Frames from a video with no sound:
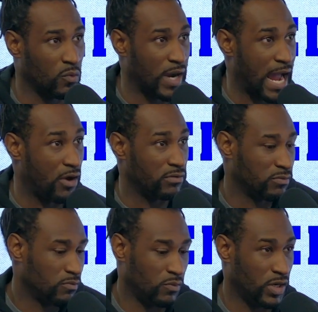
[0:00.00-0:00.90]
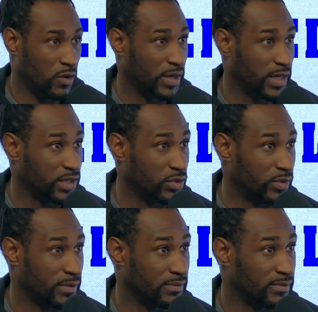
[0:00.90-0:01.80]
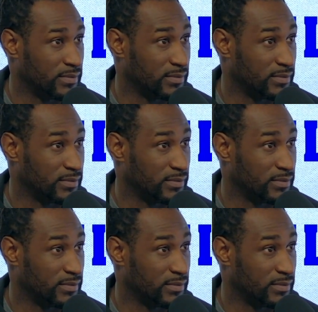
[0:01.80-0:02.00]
we're out. We don't want nothing to do with them.